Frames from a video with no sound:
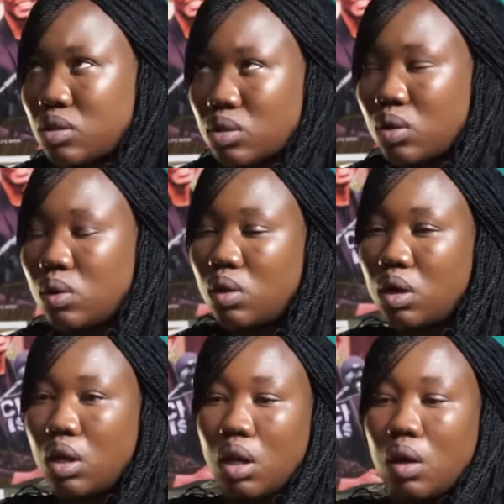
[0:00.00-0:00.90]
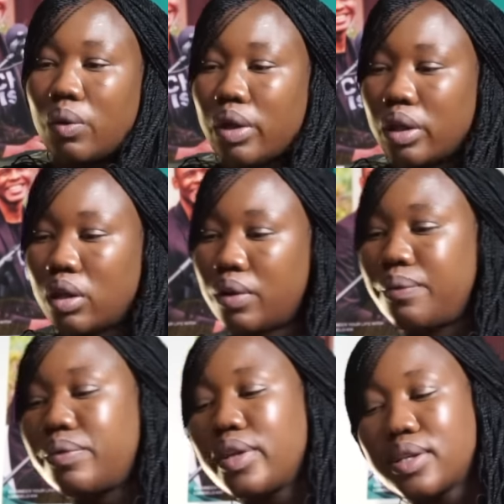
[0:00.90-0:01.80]
So I
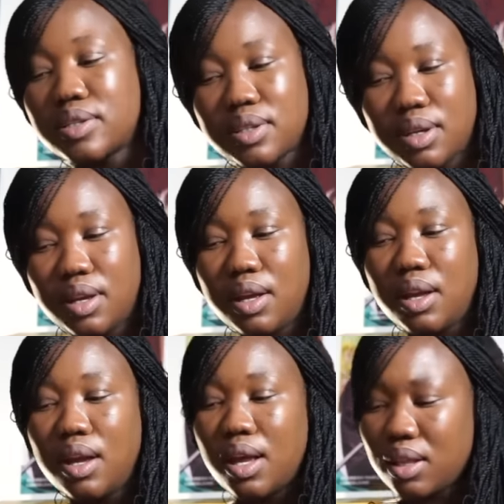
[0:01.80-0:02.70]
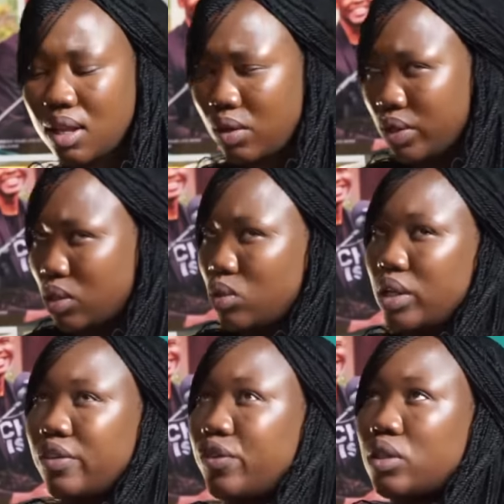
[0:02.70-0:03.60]
think it was
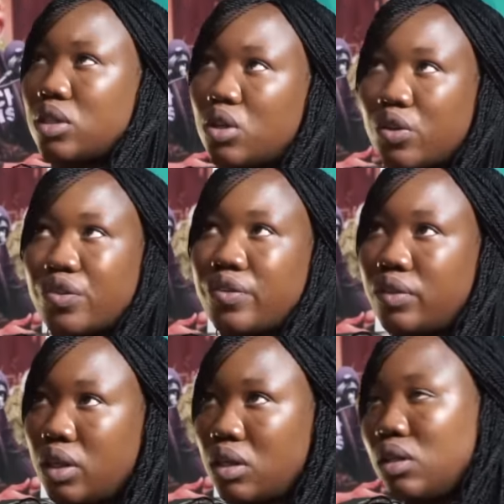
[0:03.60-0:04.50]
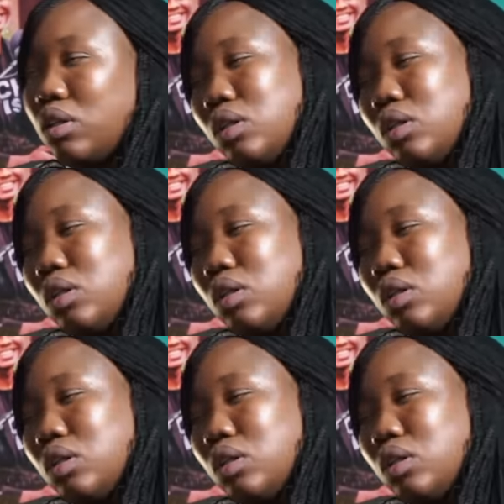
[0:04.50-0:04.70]
2014 or 15.